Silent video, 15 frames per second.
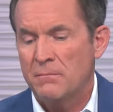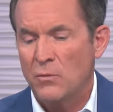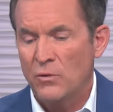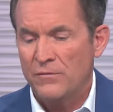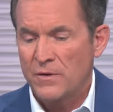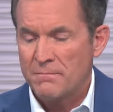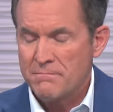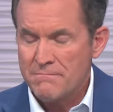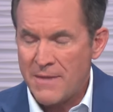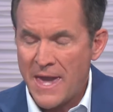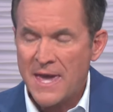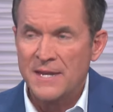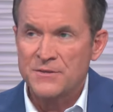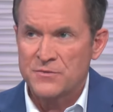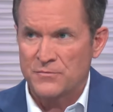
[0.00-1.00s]
more of a
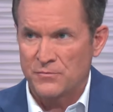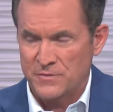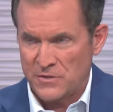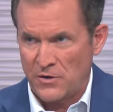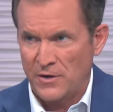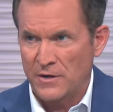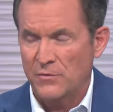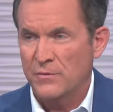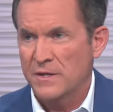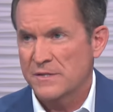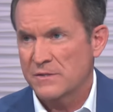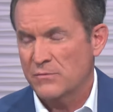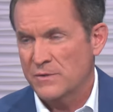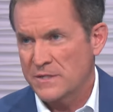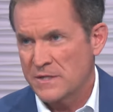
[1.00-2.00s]
managed target
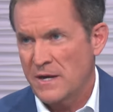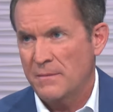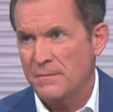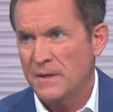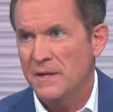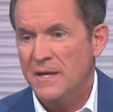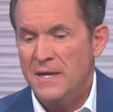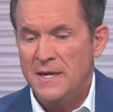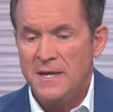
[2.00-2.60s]
risk retirement mm